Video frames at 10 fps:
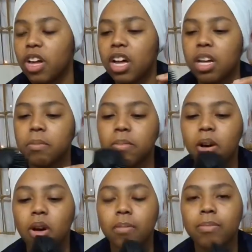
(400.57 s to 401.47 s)

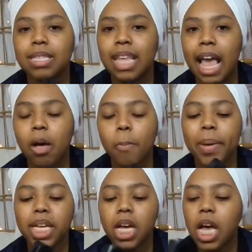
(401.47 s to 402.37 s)
um, on my
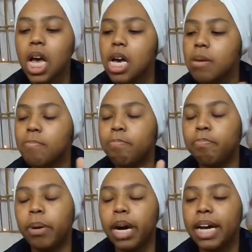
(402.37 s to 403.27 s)
scalp,
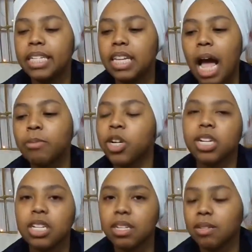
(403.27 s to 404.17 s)
but I'm
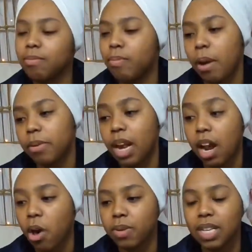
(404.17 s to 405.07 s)
sure it's probably
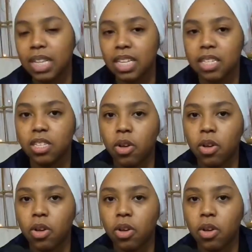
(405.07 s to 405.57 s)
not always like this.